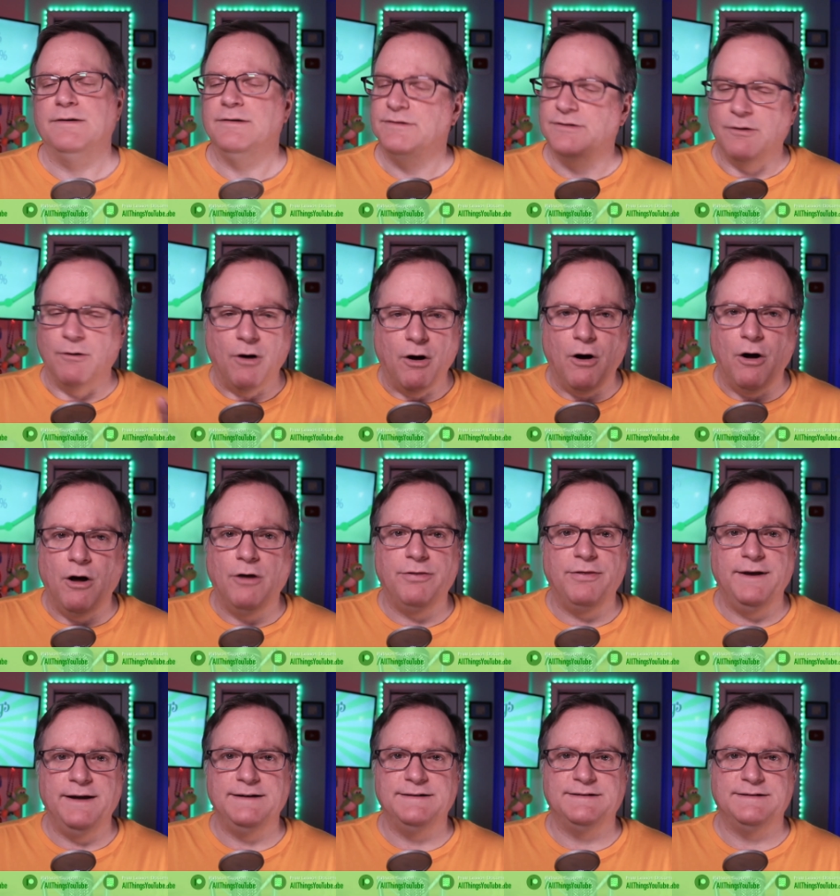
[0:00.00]
So, all
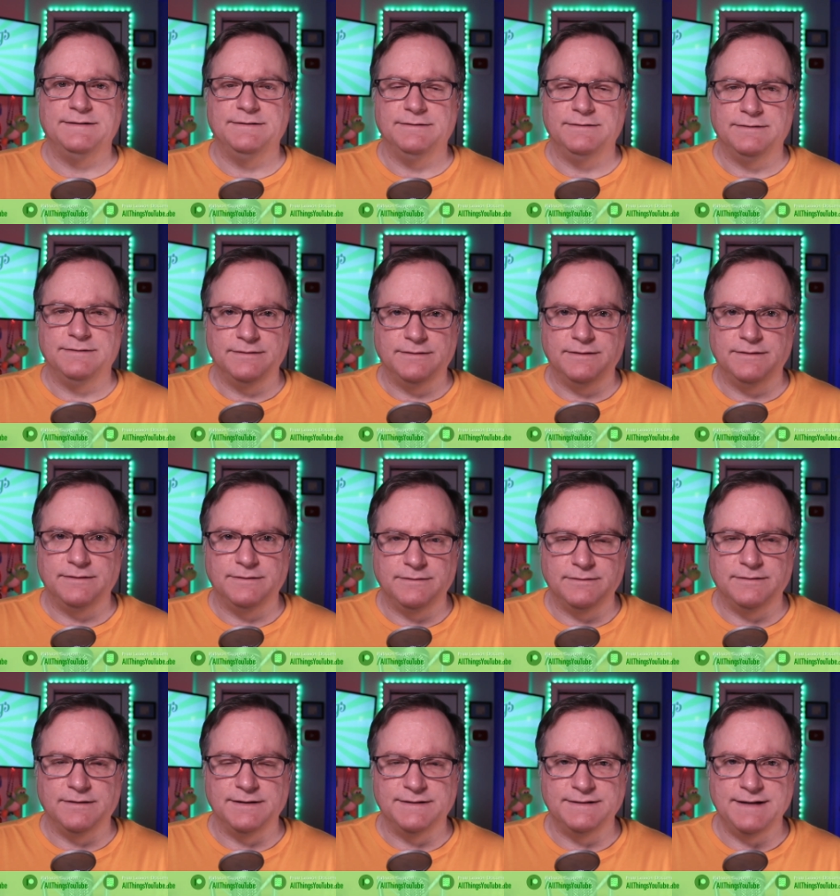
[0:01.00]
things
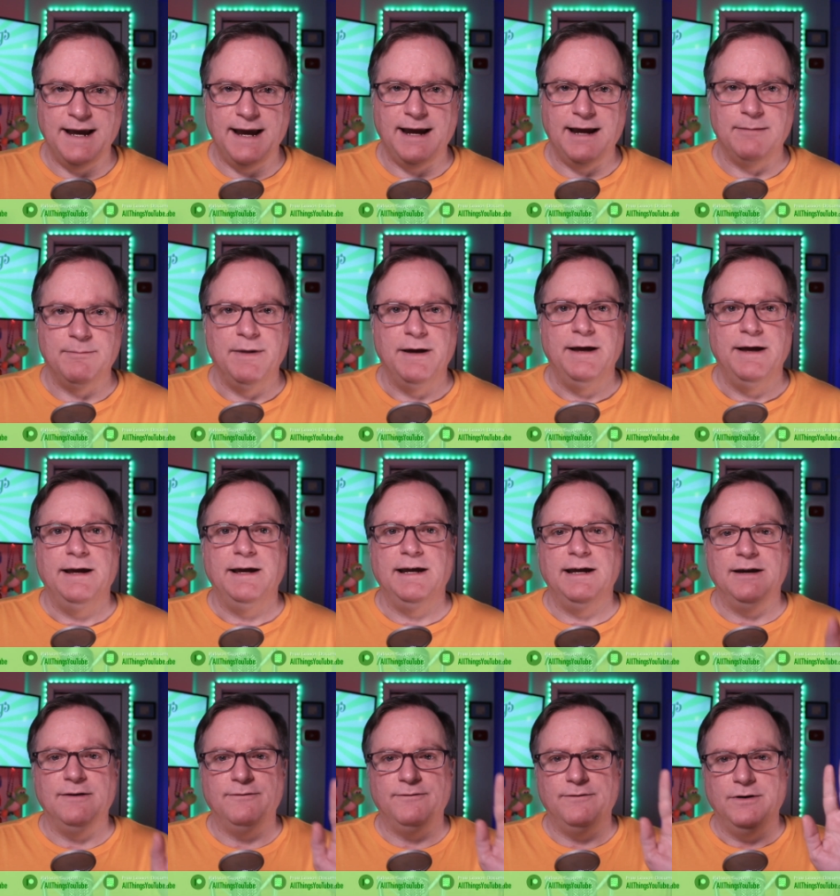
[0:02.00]
the same,
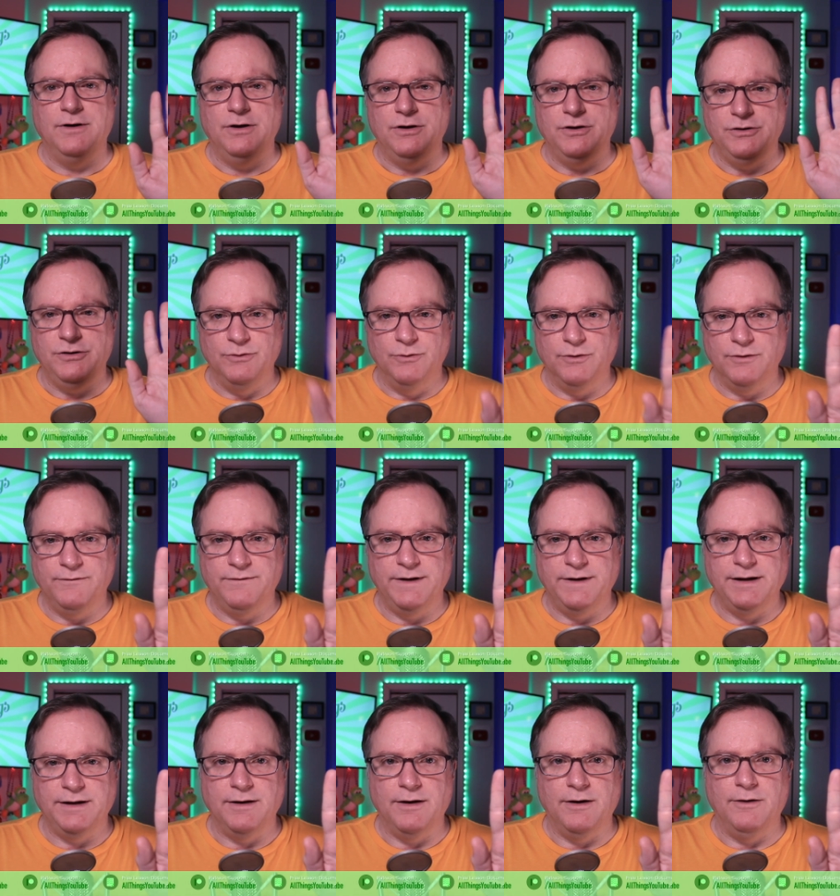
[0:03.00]
if your
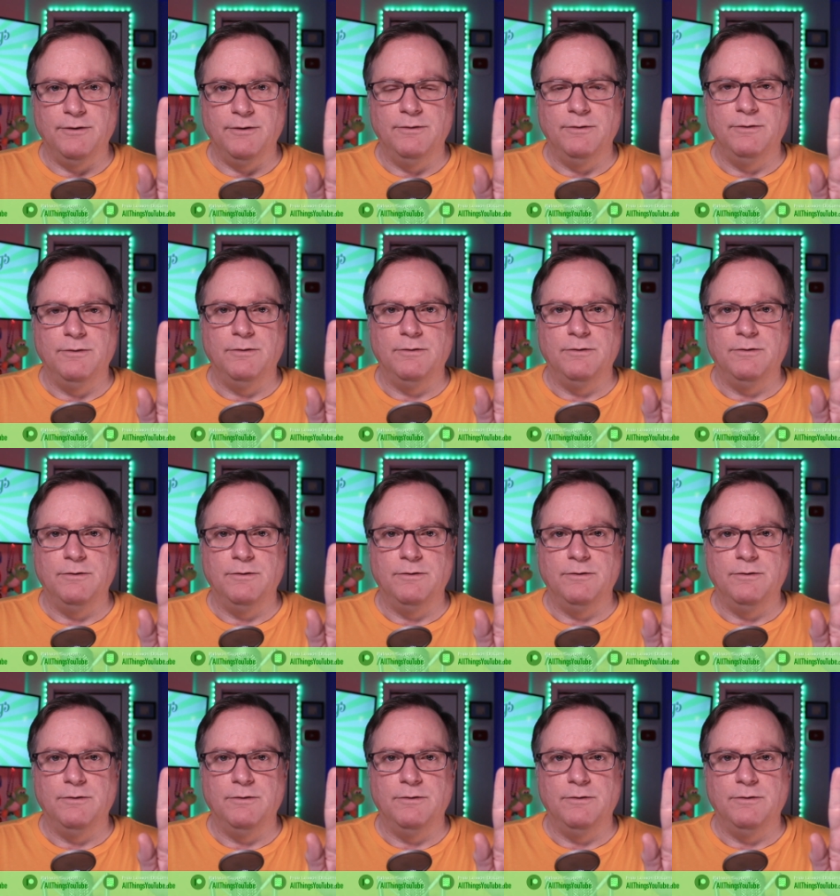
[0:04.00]
video